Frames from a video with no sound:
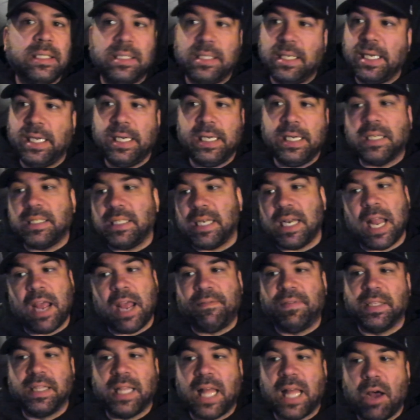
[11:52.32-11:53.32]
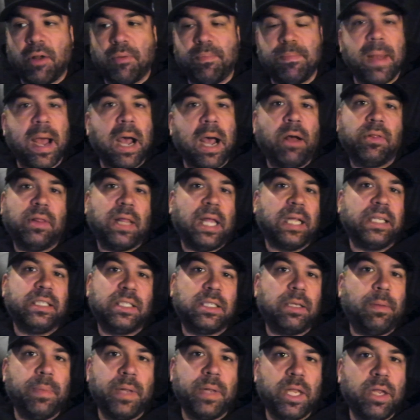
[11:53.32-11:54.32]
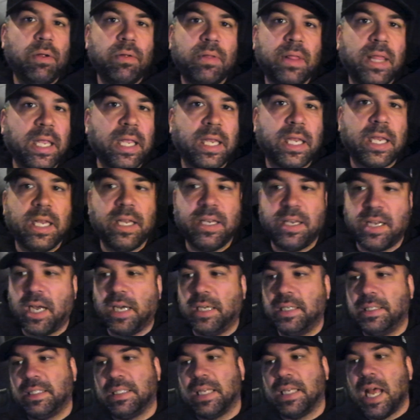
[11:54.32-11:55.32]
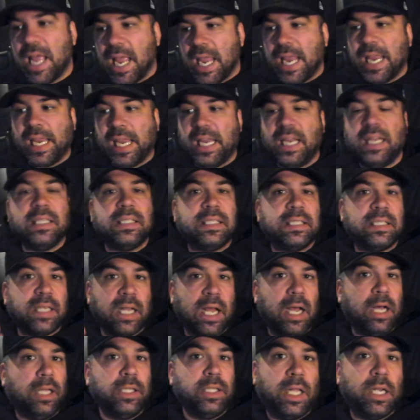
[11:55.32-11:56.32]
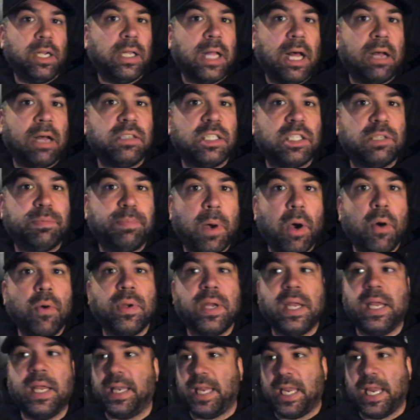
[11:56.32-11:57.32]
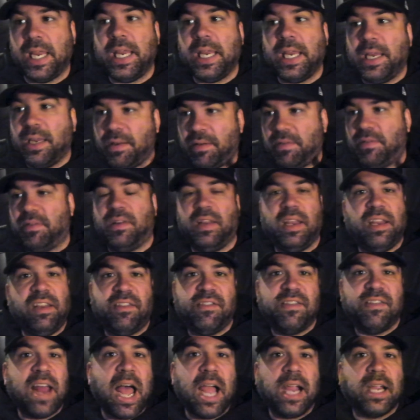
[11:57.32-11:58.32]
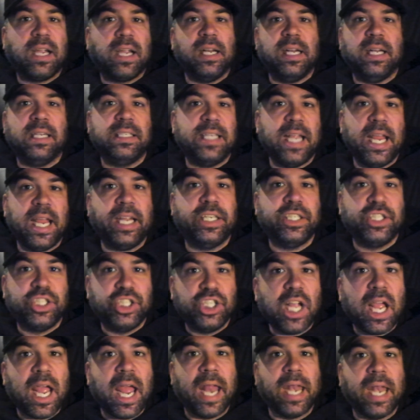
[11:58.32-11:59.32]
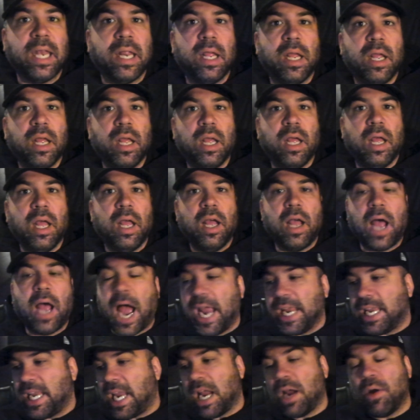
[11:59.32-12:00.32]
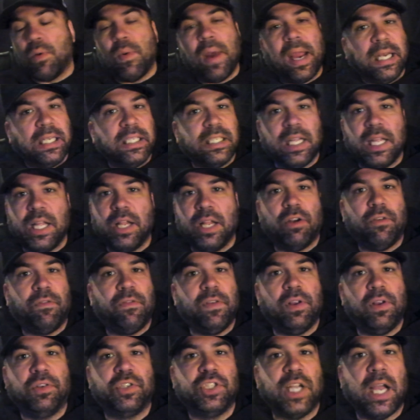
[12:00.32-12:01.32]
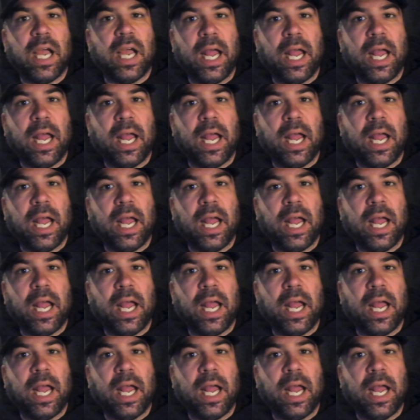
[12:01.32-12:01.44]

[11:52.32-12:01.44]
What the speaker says: doesn't have a loud mouth like some of you think he does. He's a little outspoken. He's not gonna take shit. I can't wait to interview John.